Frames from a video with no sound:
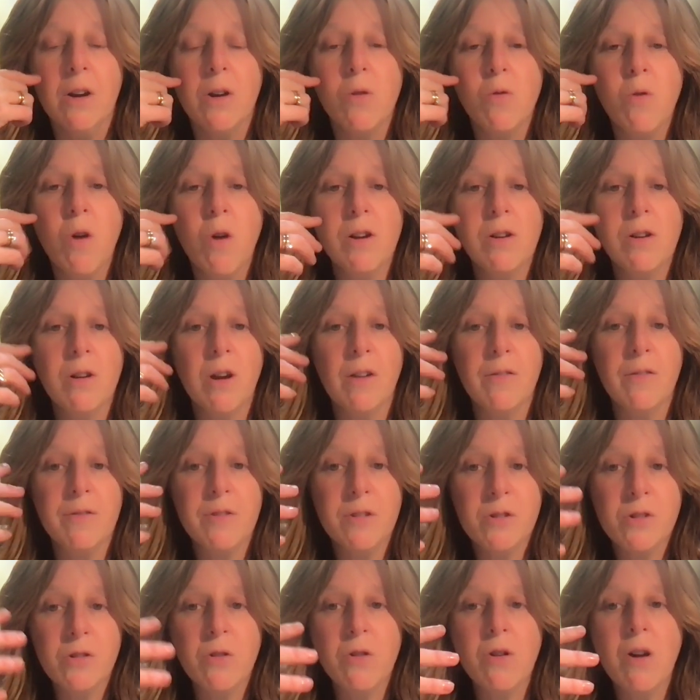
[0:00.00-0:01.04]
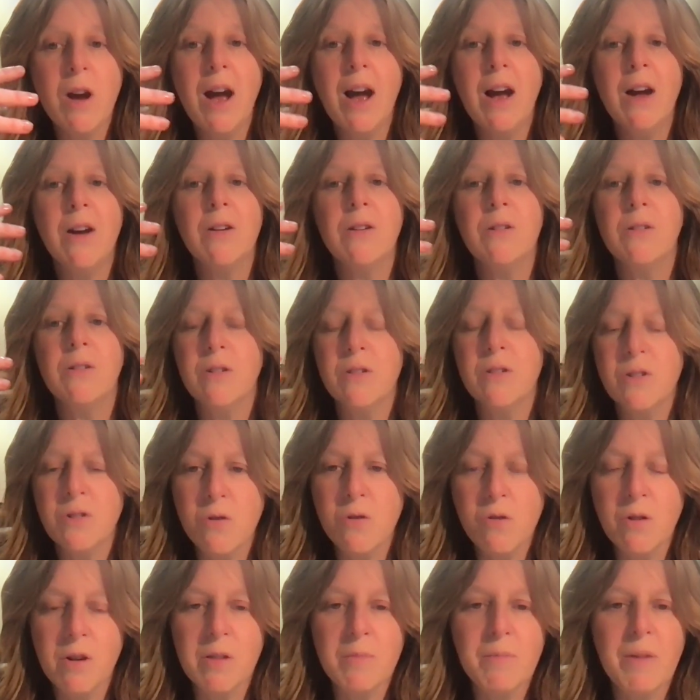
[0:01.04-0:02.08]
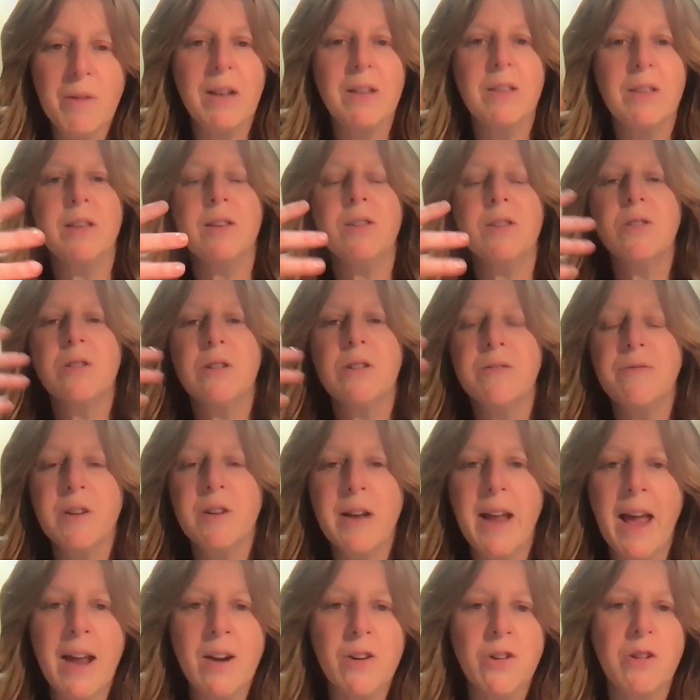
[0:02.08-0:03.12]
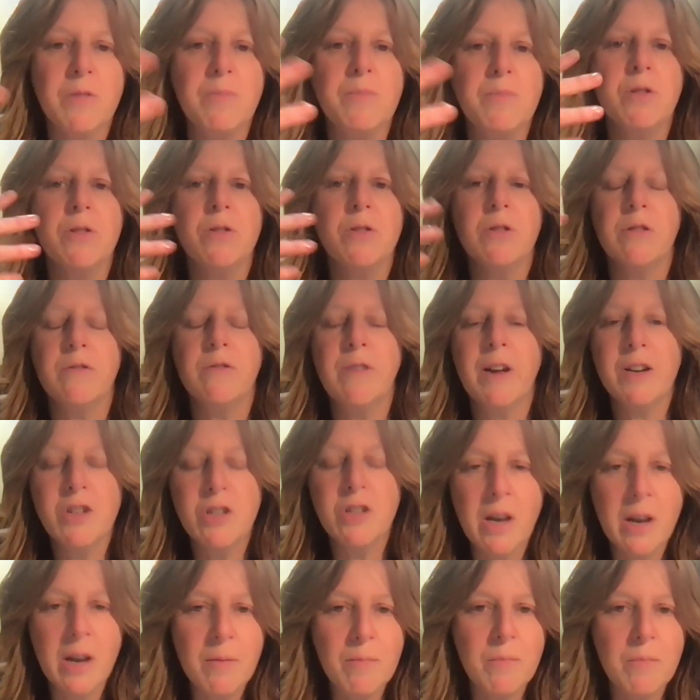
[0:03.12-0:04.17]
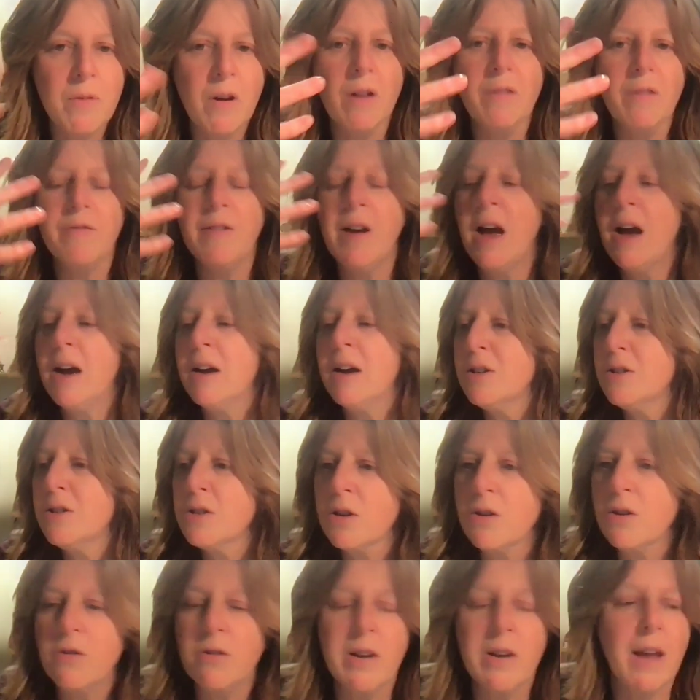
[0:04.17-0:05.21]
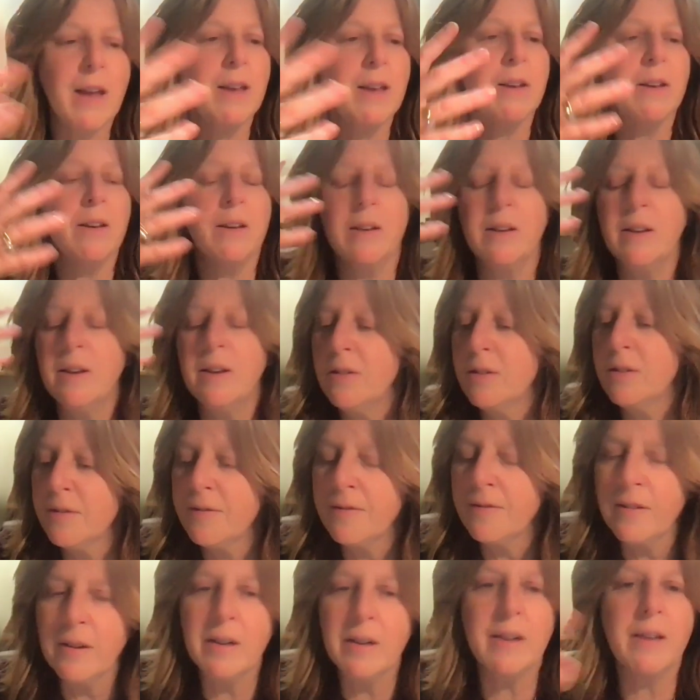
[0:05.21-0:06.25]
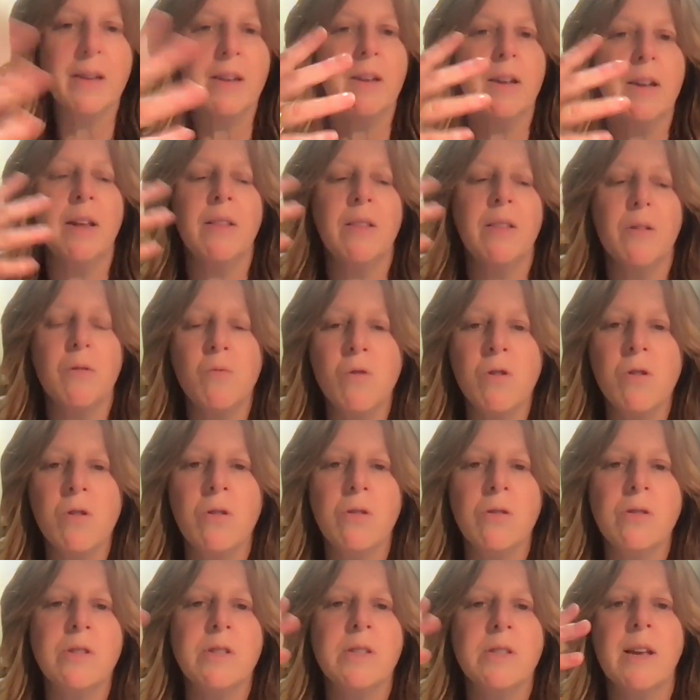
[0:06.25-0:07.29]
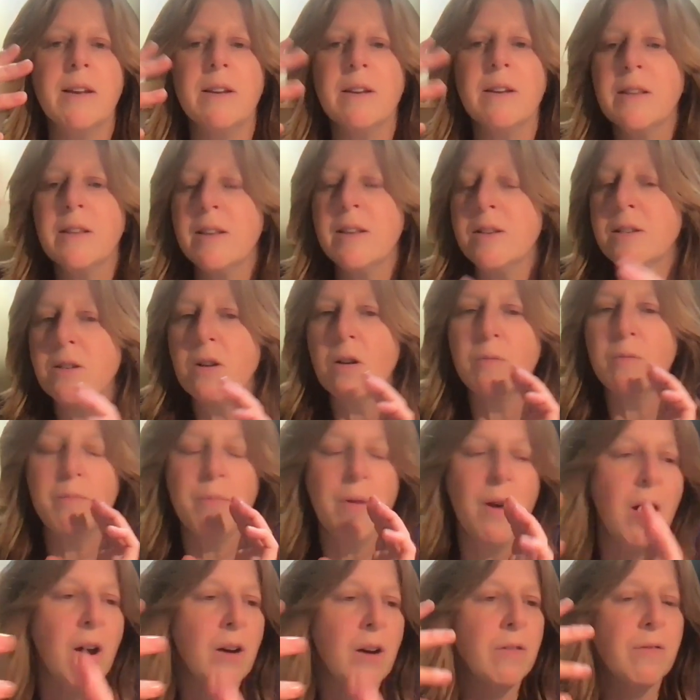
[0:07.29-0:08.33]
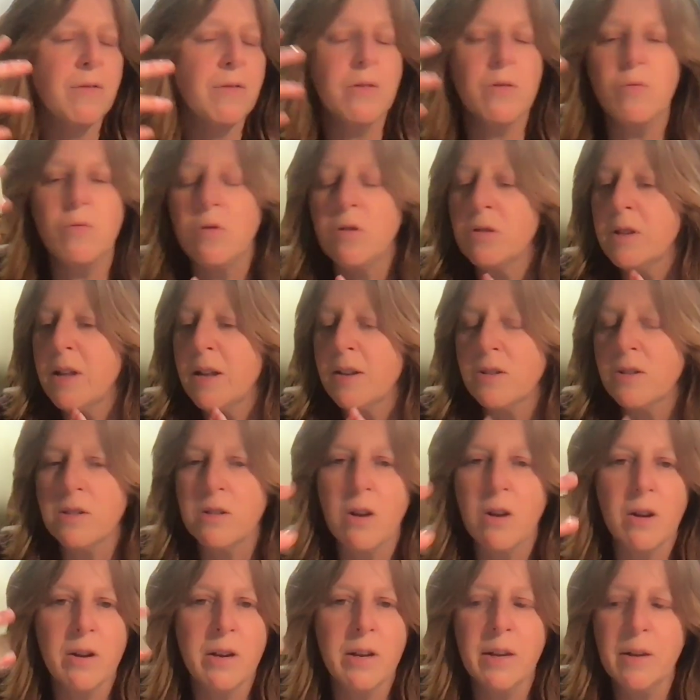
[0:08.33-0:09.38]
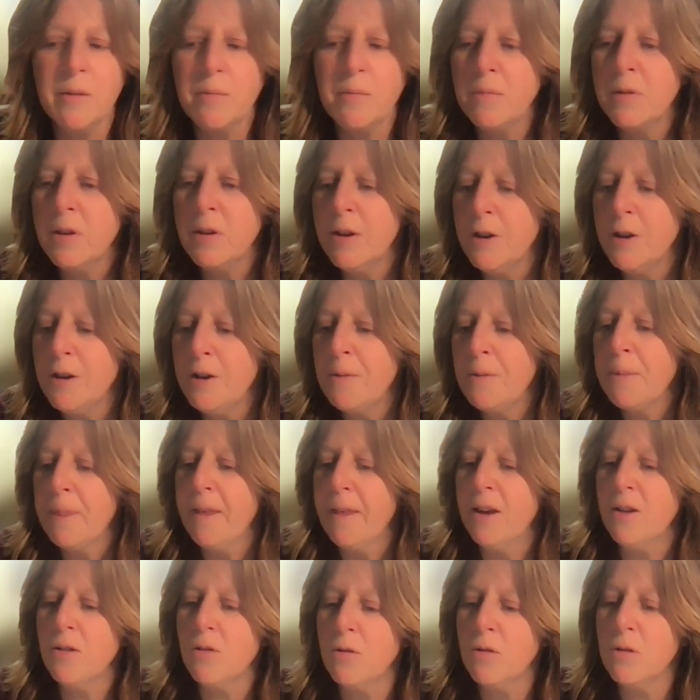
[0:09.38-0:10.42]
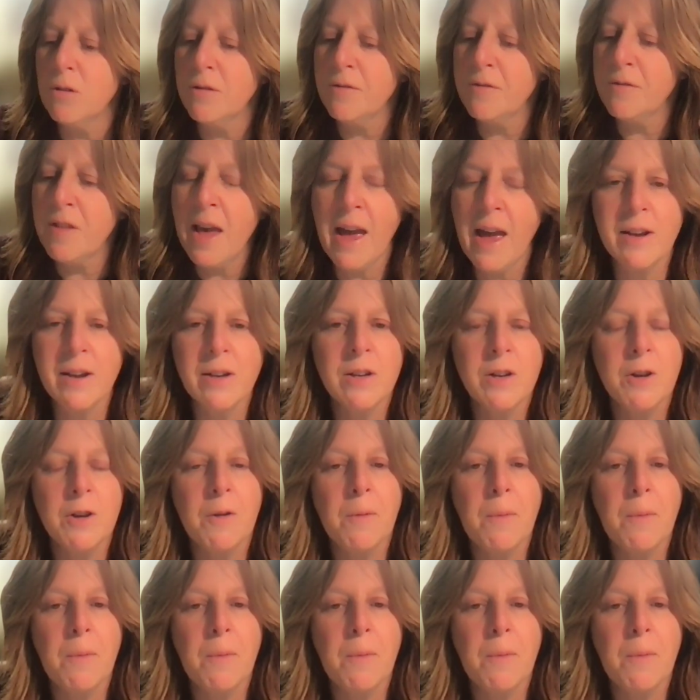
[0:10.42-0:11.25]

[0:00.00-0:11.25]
quote of the Zohar, talking about these different attributes of Hashem, of how he's filling in the worlds, and there's no part of the world that's not him, and all of that.